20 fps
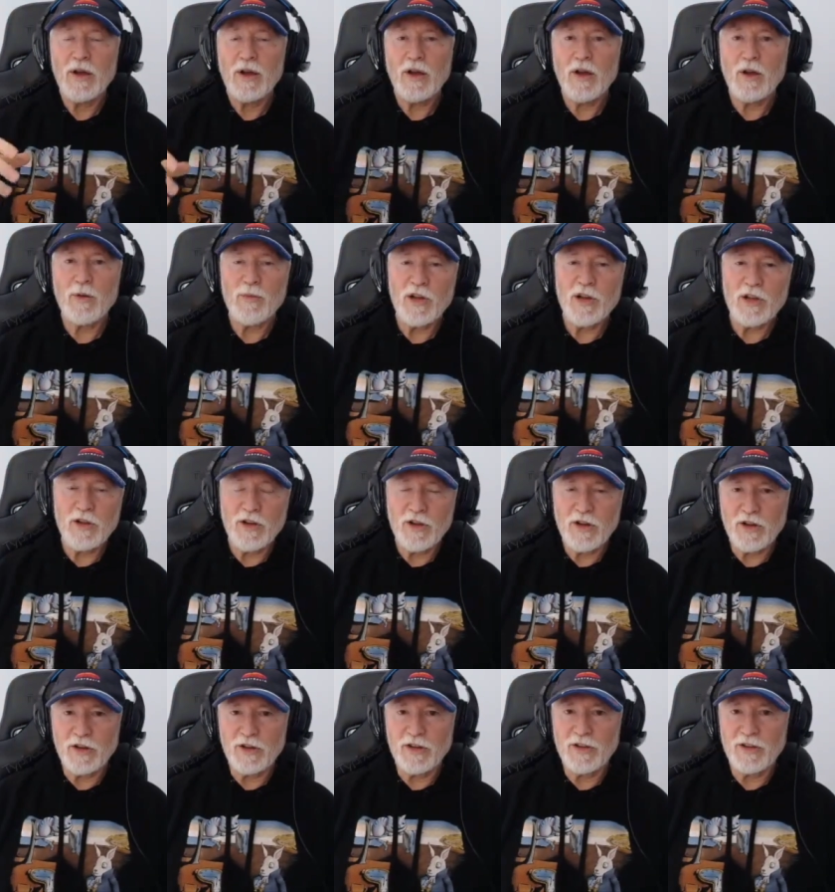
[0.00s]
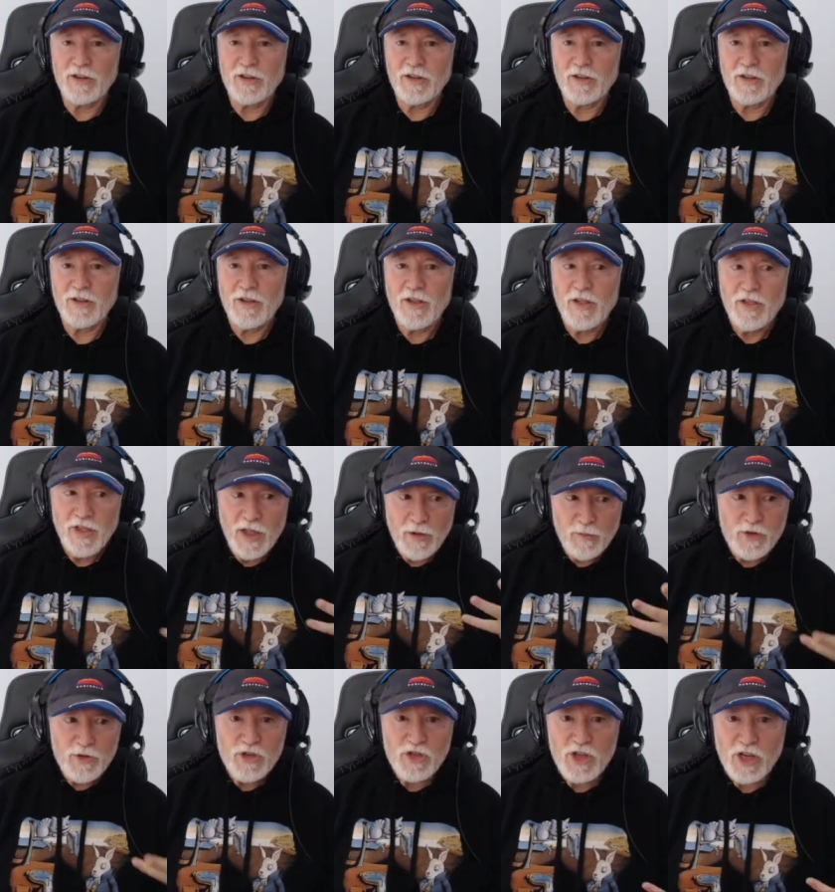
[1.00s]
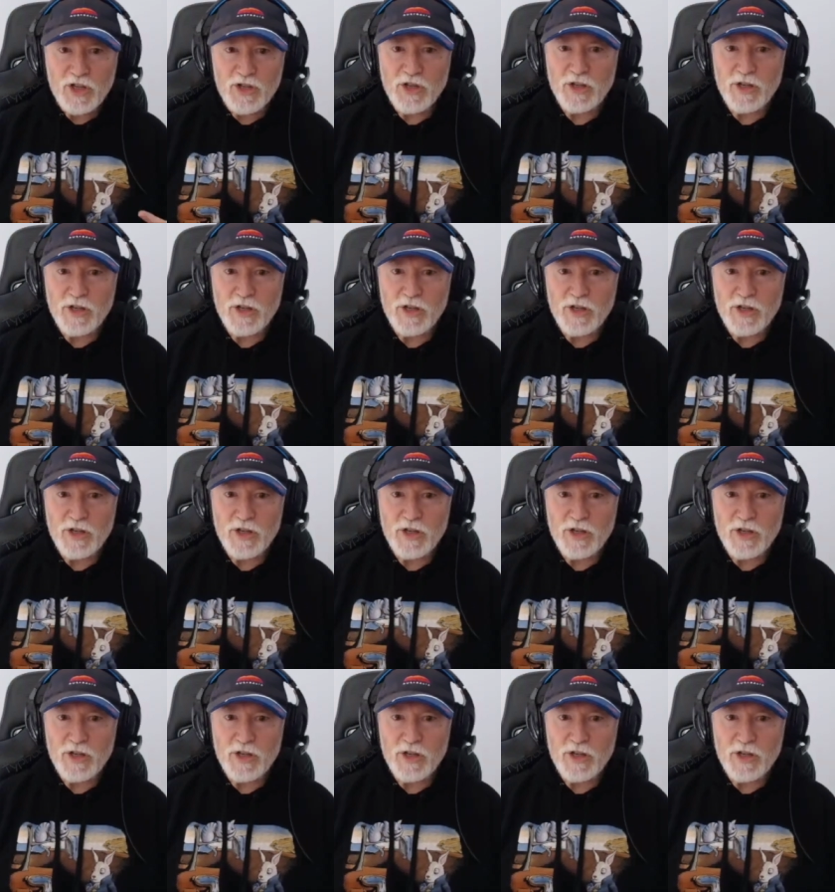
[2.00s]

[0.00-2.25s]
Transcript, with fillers: oh my God, that was such